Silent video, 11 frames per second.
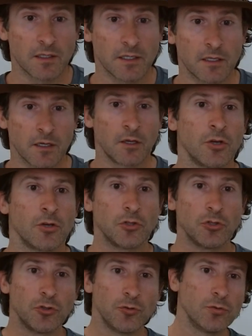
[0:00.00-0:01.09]
Like,
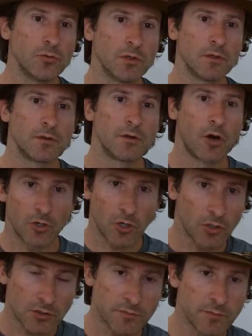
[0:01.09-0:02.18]
you are
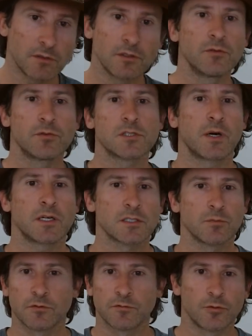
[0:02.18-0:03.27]
ultimately
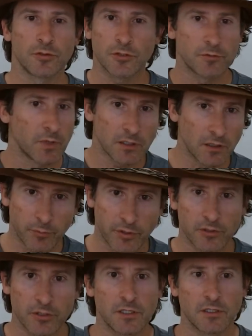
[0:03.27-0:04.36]
responsible for your money,
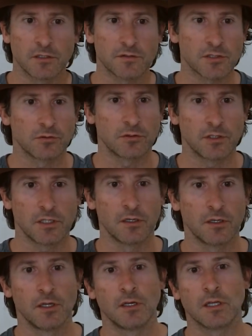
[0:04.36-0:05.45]
period, end of story.
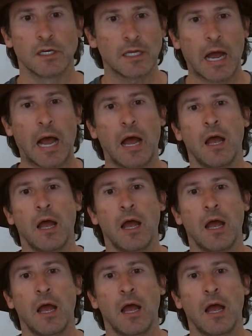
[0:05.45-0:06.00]
Like, right.